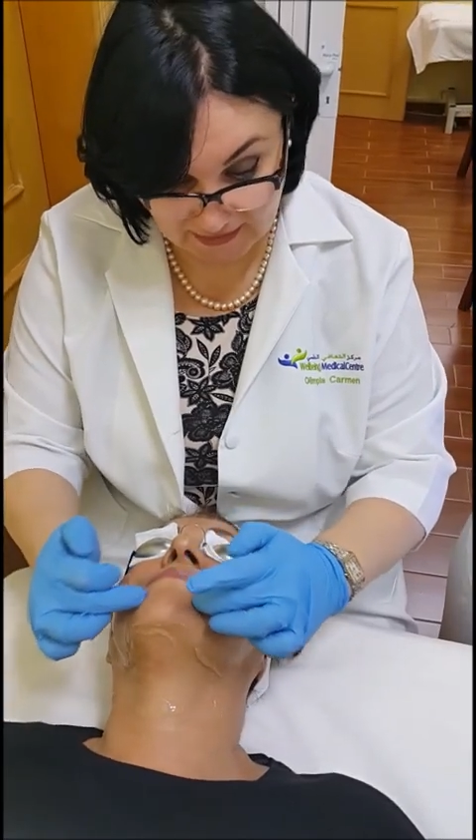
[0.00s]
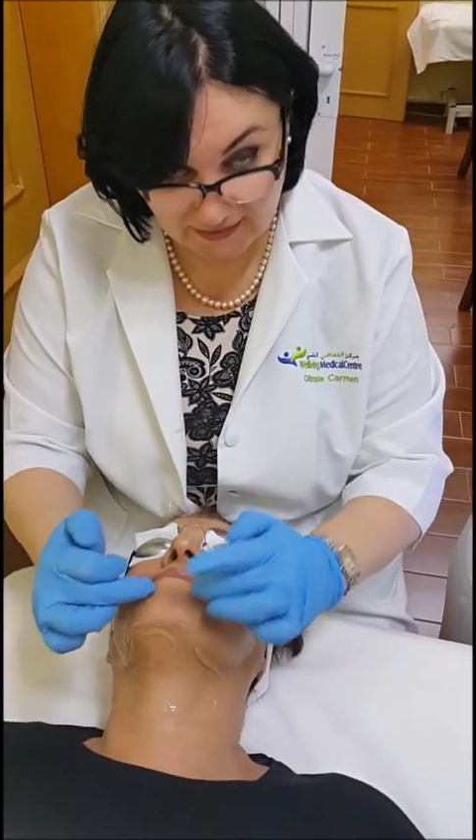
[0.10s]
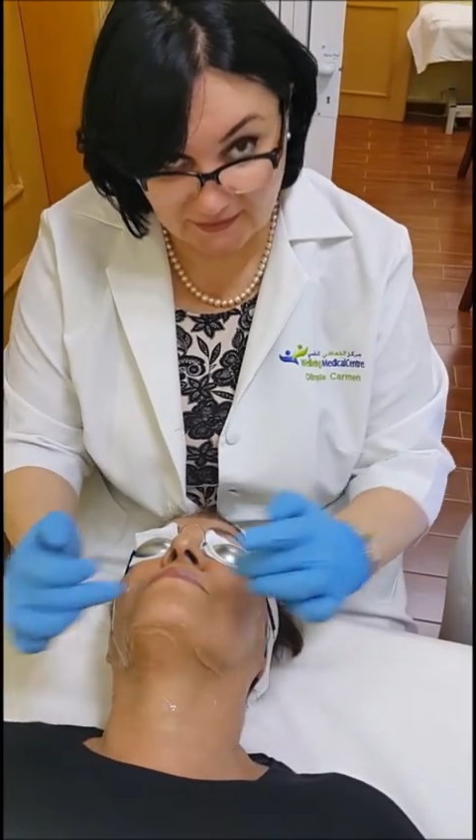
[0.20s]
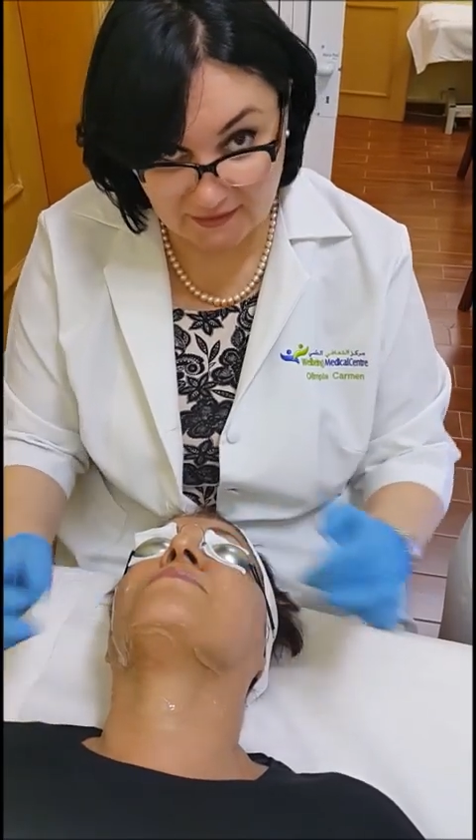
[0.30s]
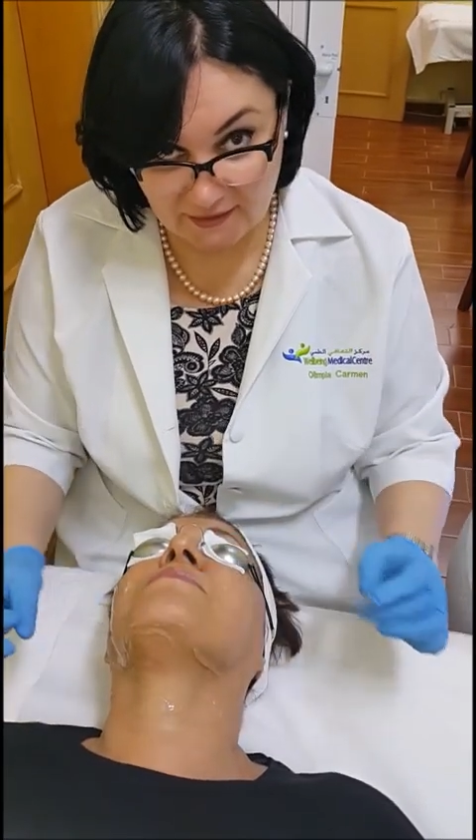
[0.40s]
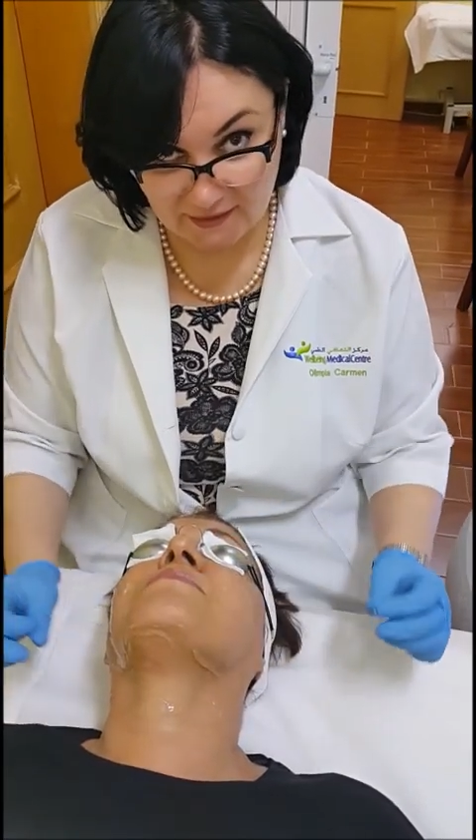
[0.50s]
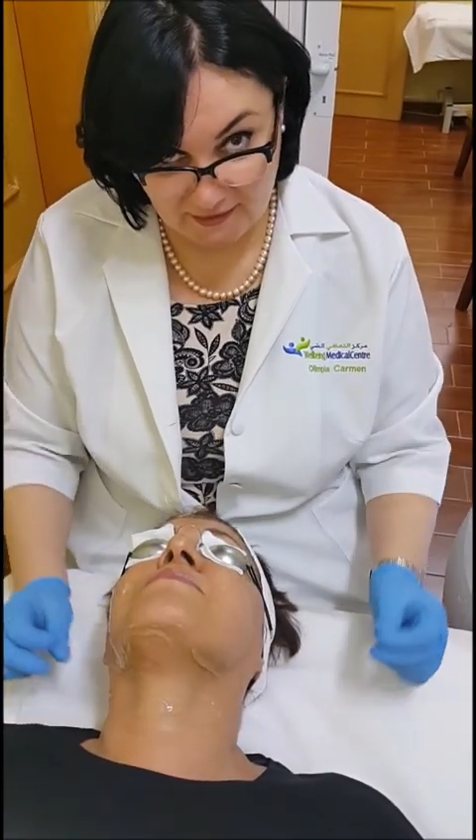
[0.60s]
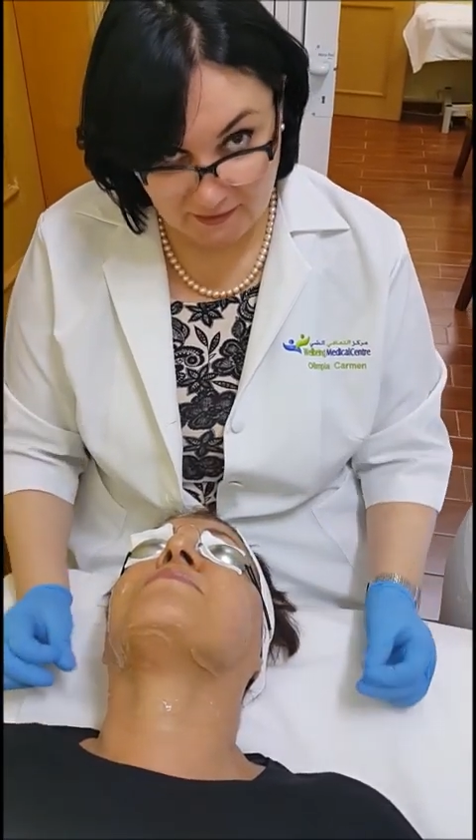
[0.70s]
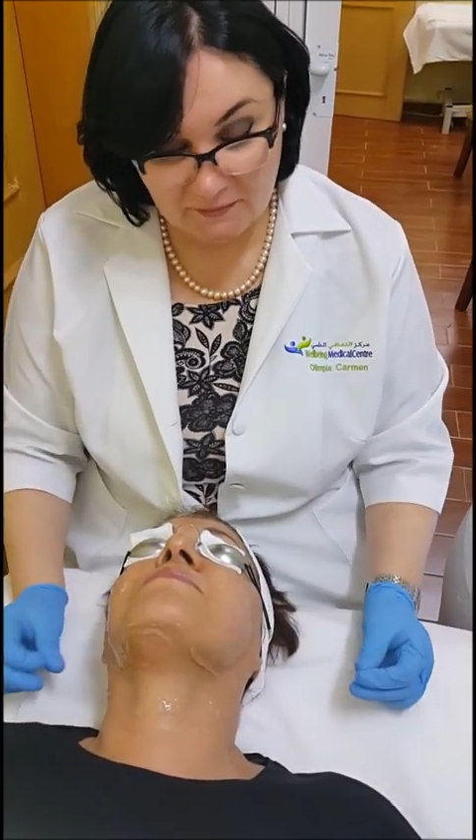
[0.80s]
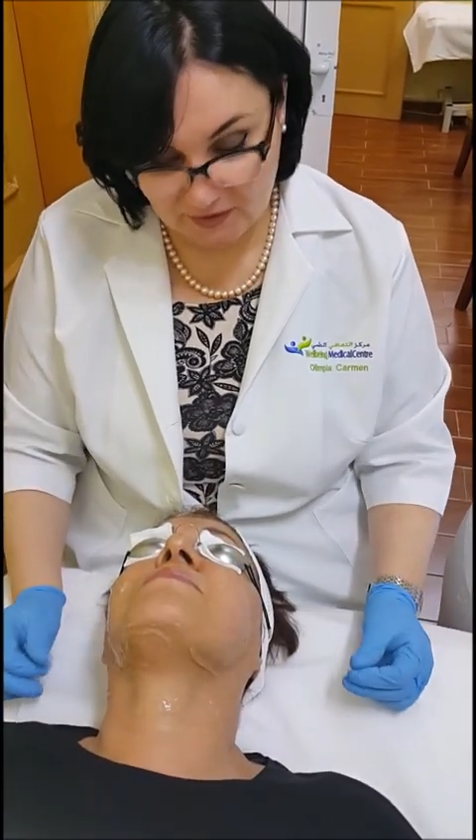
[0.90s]
here,
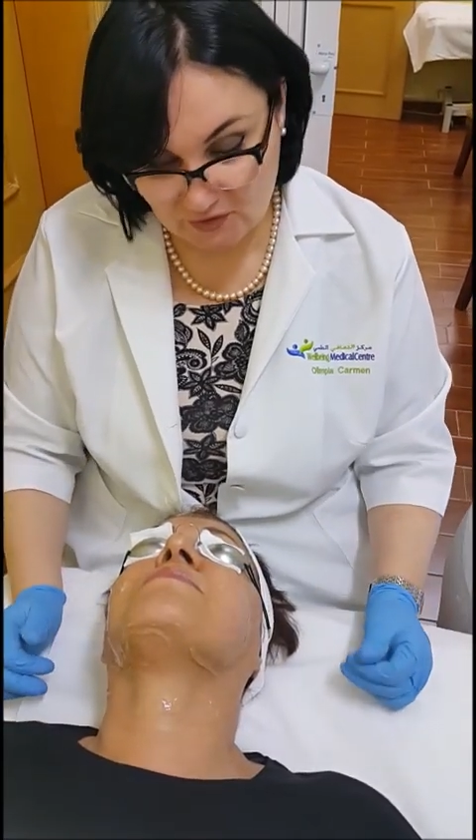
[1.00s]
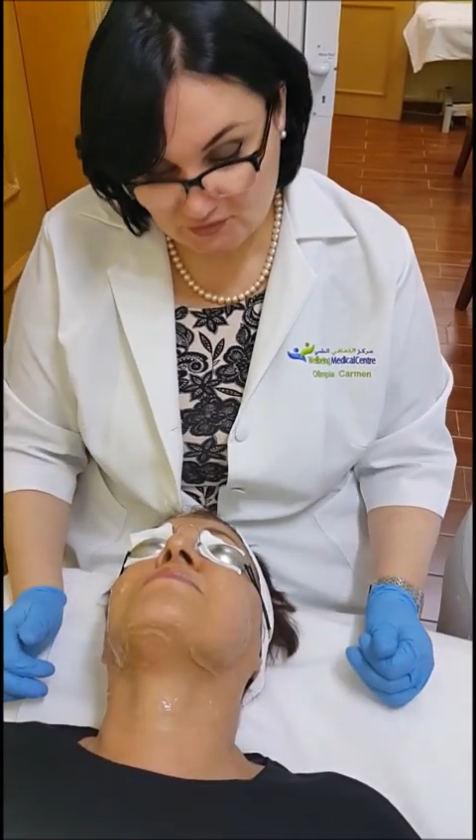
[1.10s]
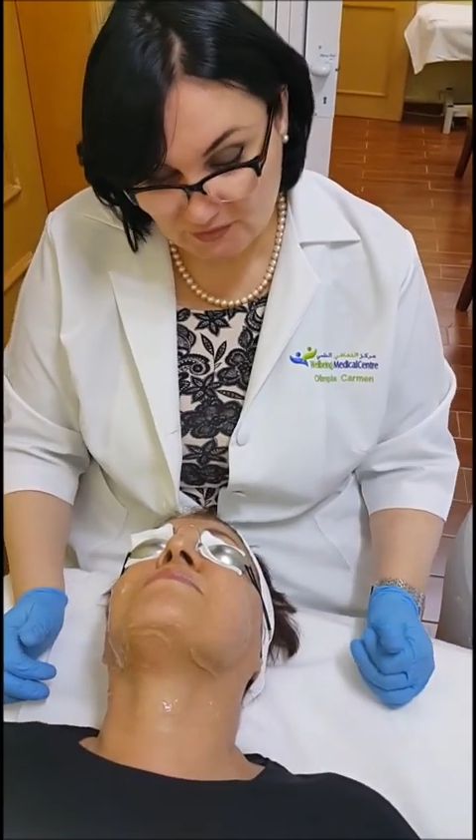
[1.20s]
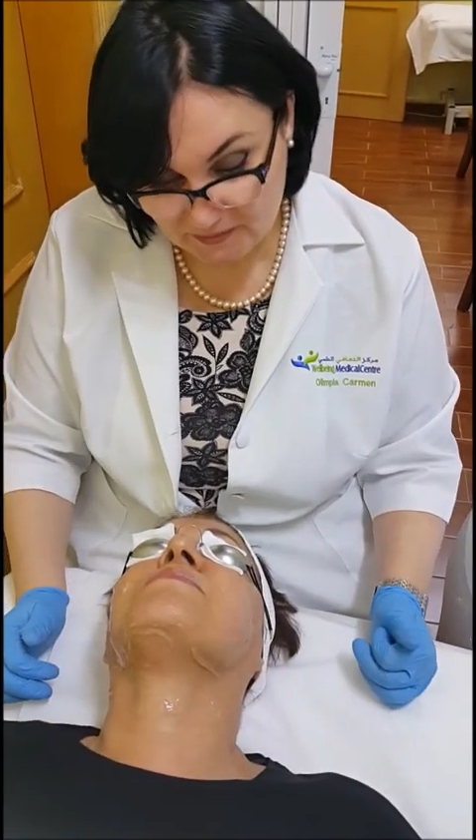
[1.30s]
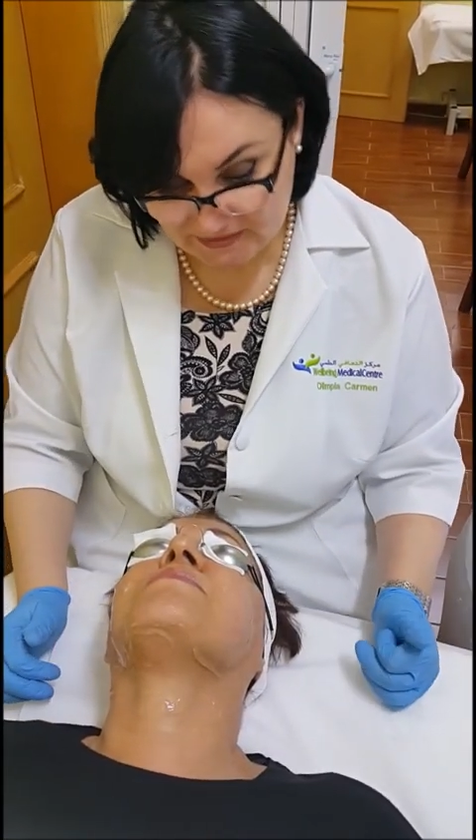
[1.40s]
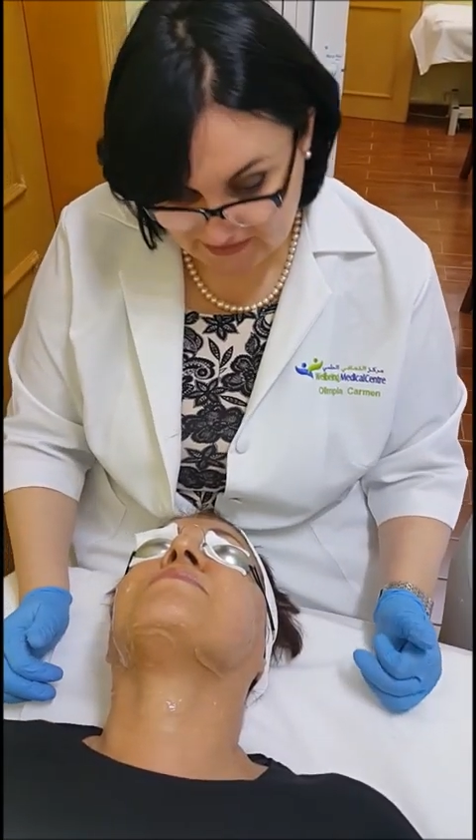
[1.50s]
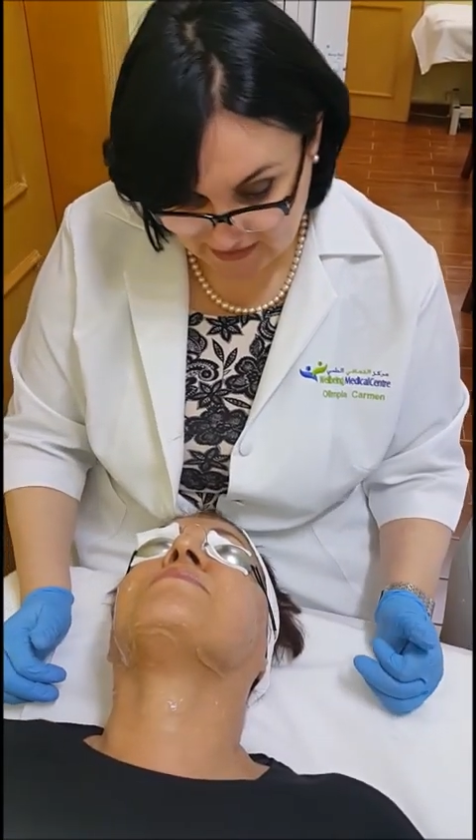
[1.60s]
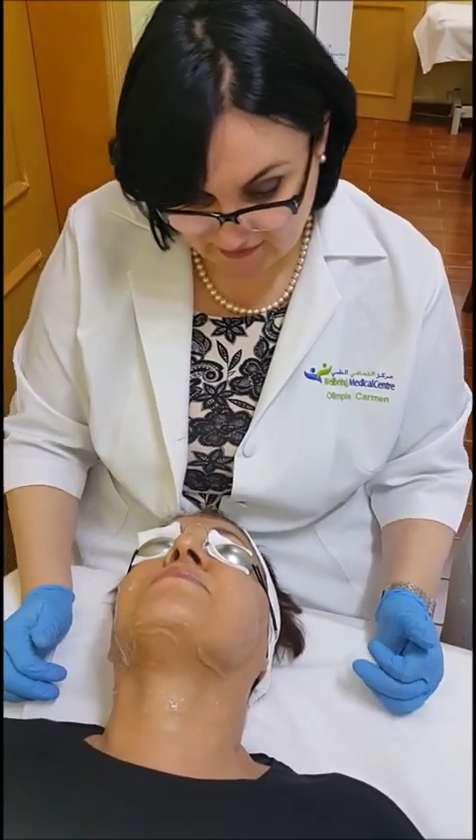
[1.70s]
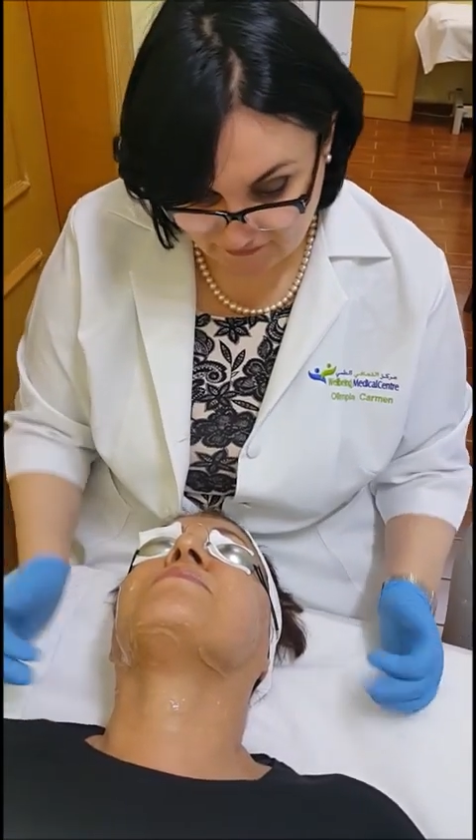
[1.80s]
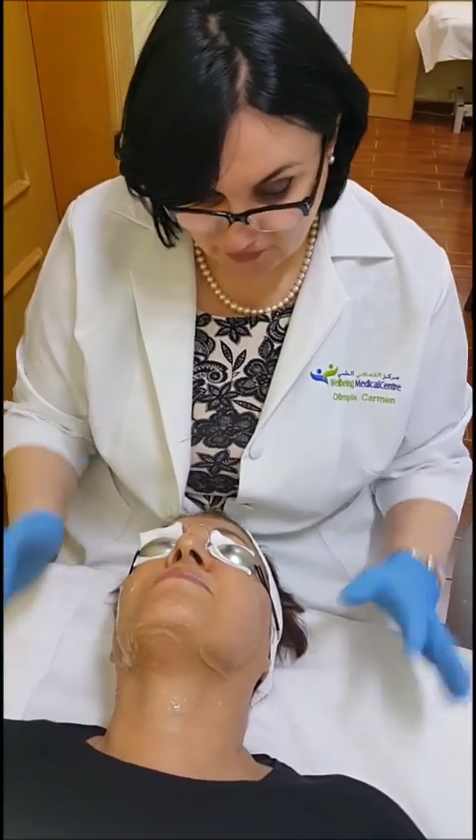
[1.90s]
because we'll be
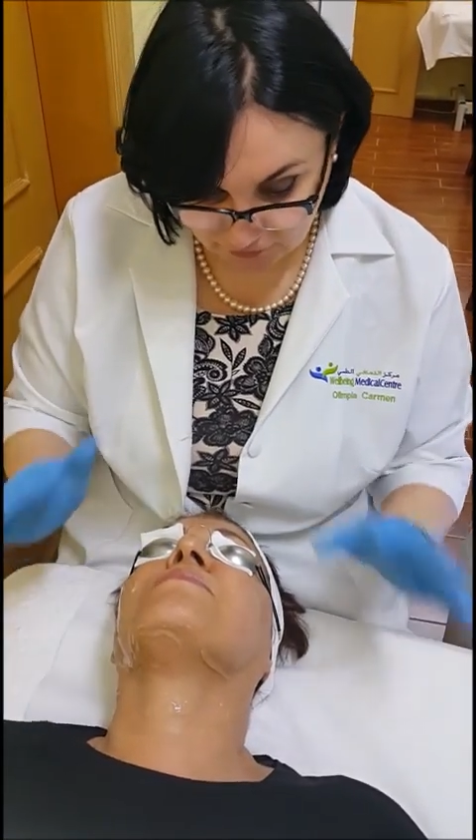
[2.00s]
safe